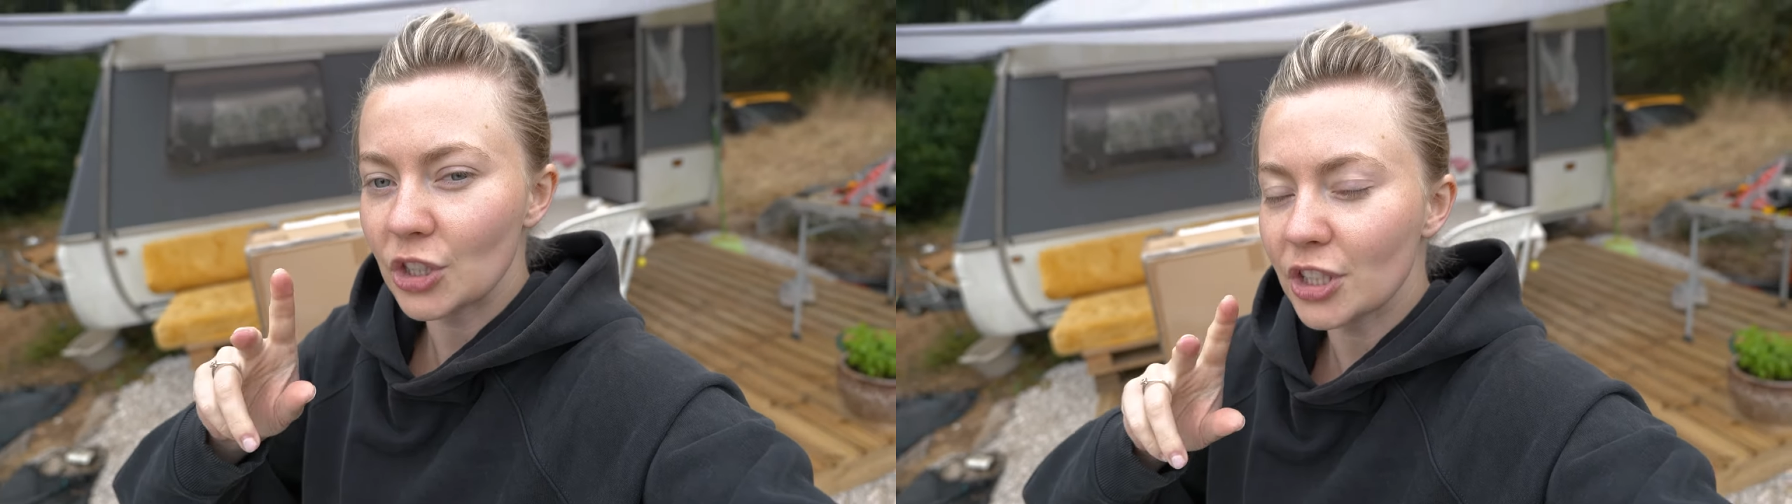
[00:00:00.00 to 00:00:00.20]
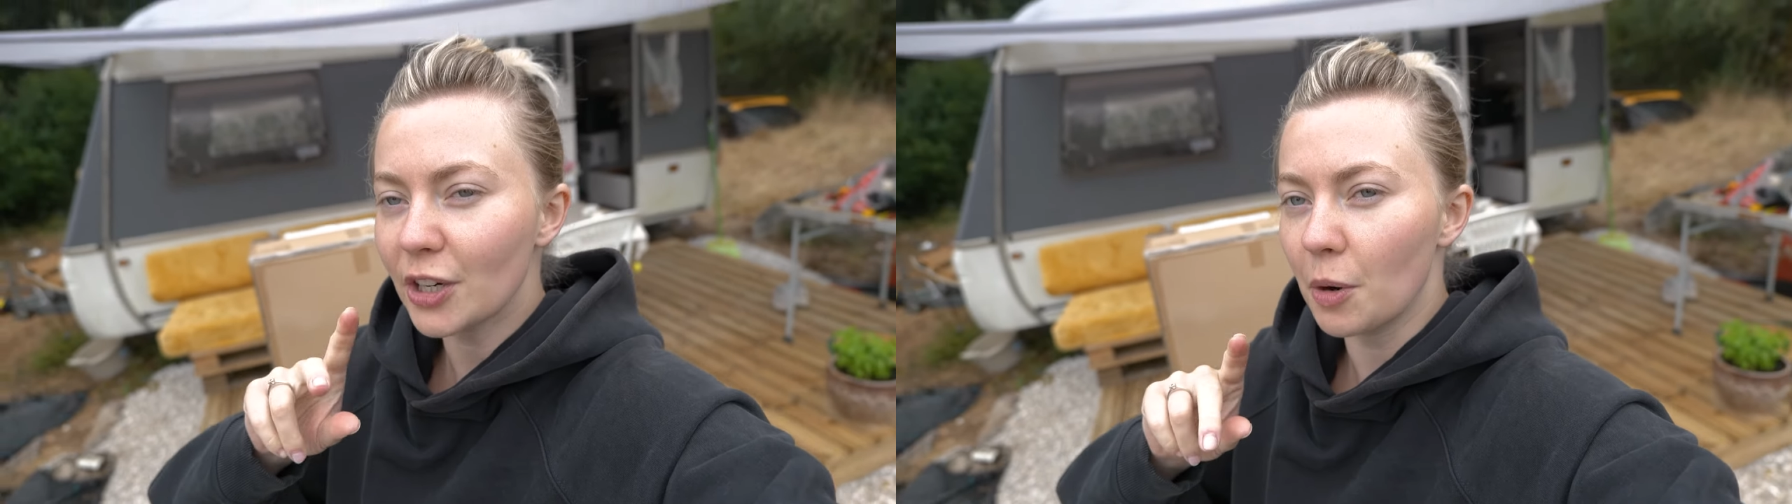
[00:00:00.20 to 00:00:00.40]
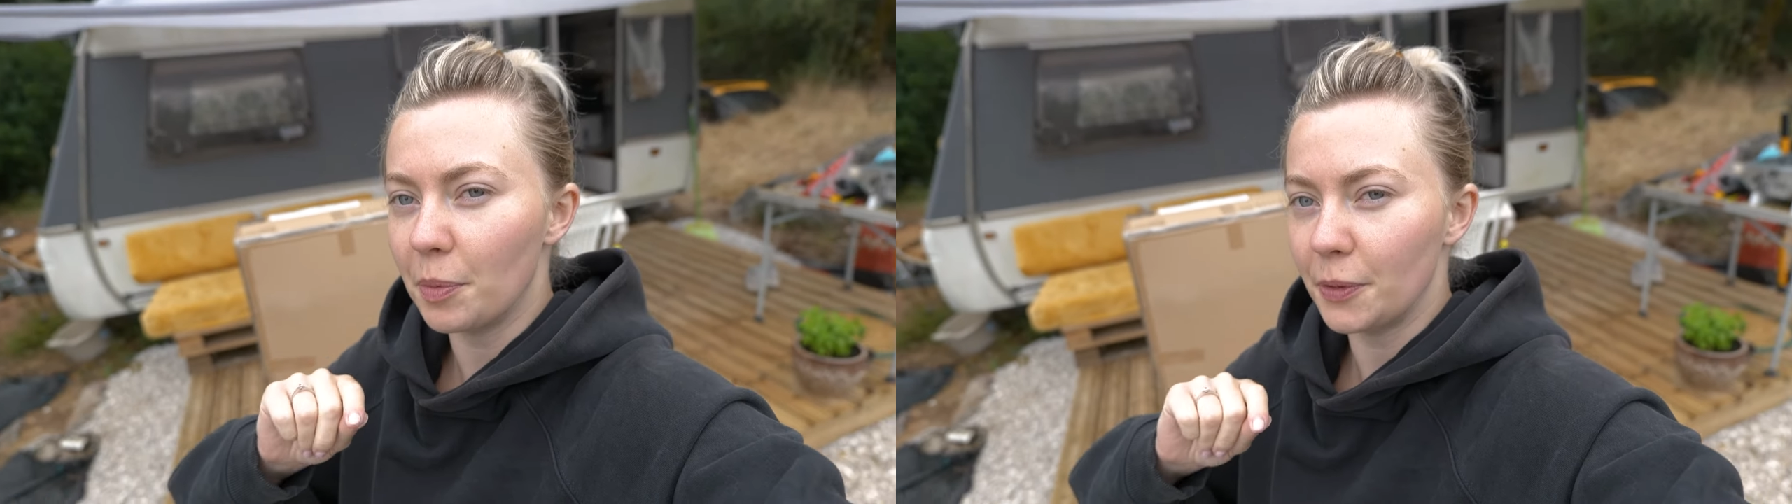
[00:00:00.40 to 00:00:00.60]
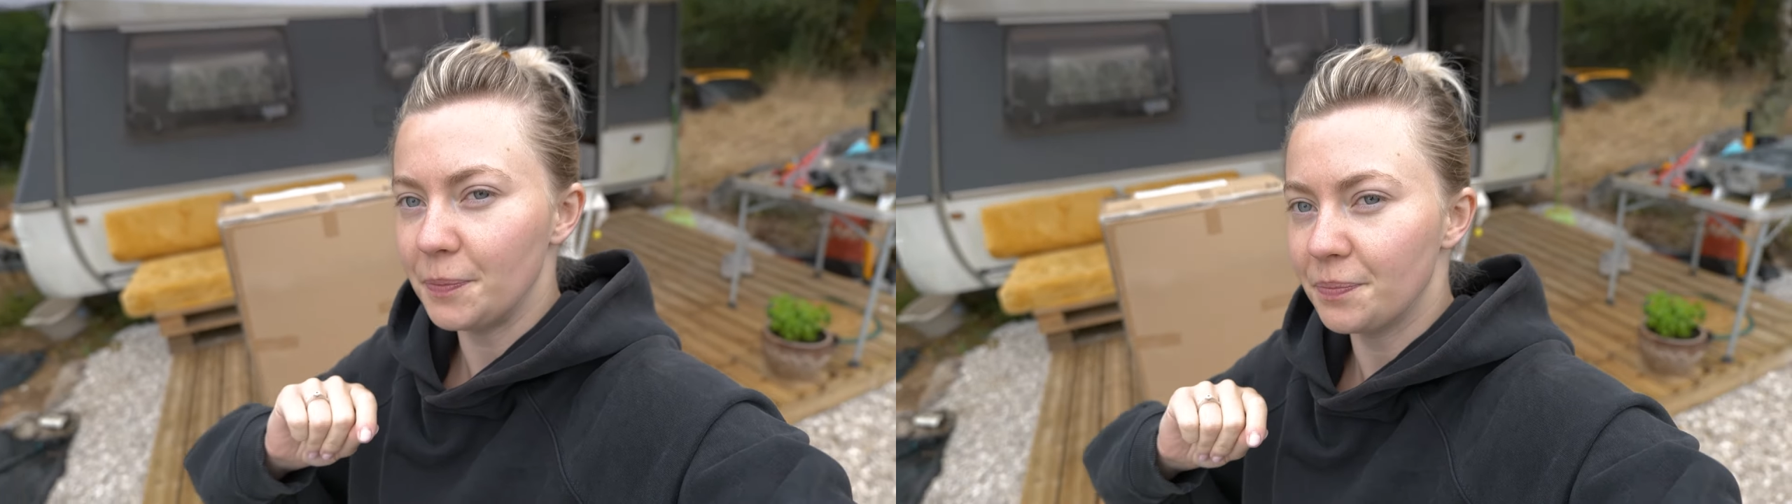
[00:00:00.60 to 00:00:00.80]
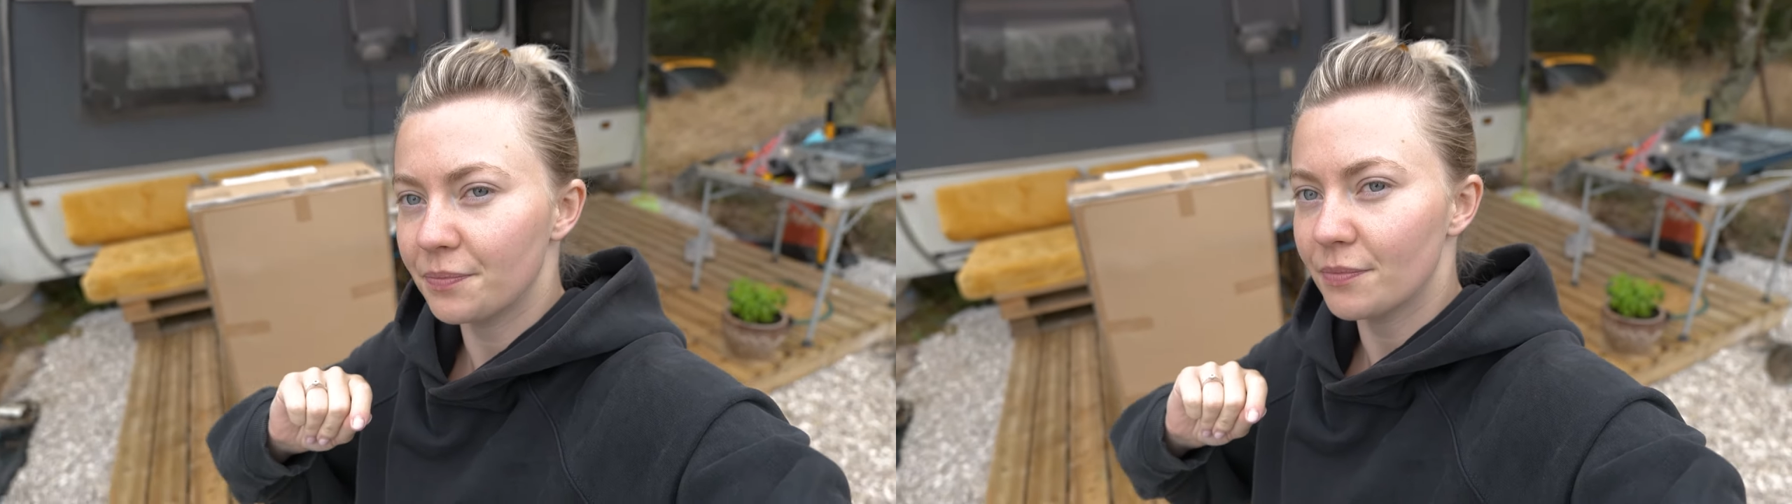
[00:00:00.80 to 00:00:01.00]
a couple
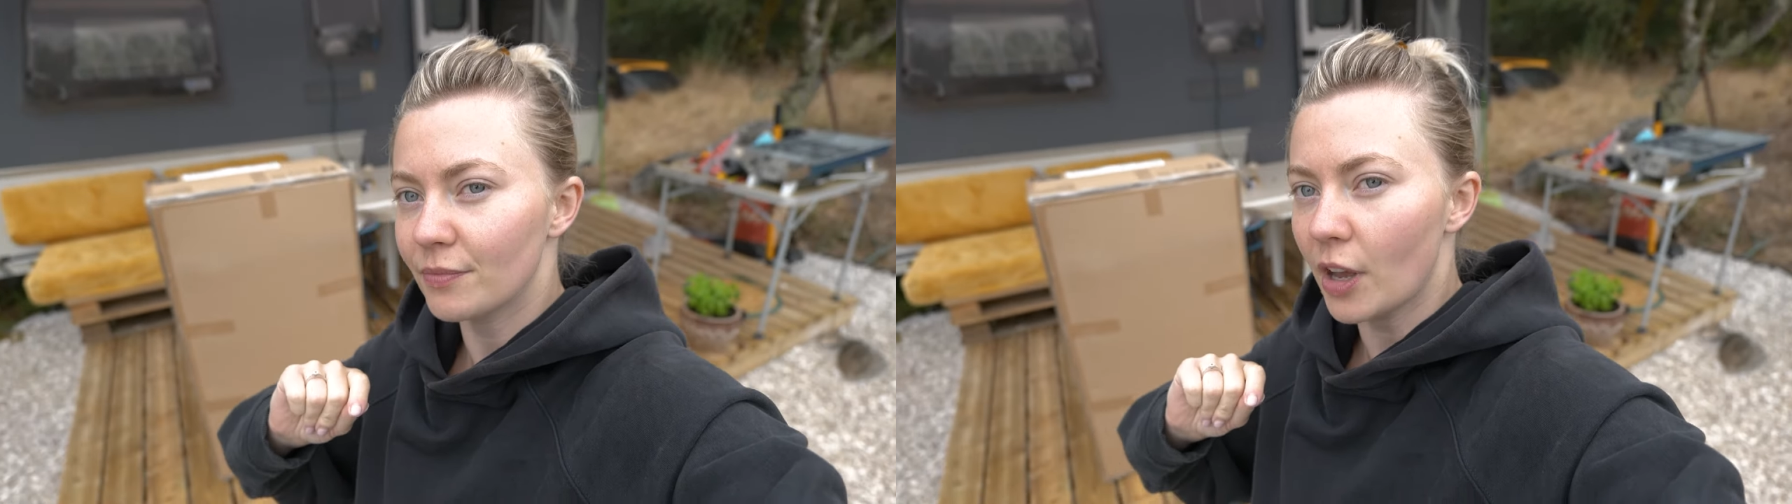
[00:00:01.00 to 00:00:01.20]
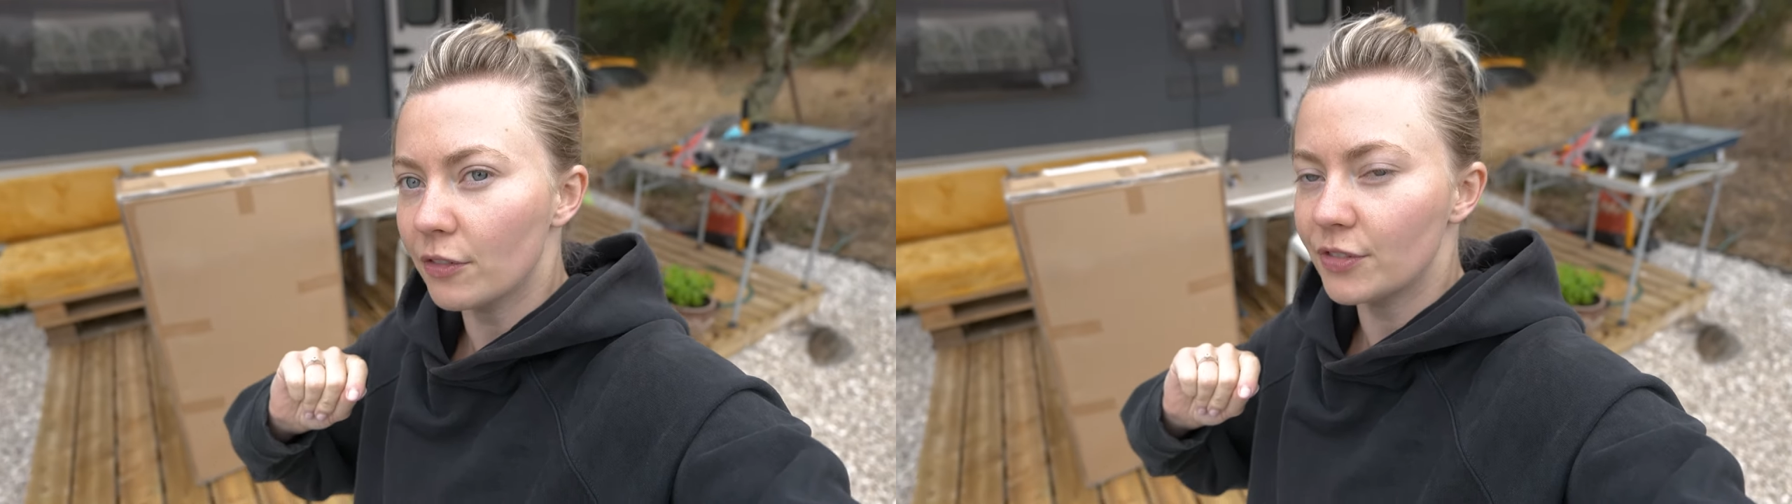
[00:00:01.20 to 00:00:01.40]
of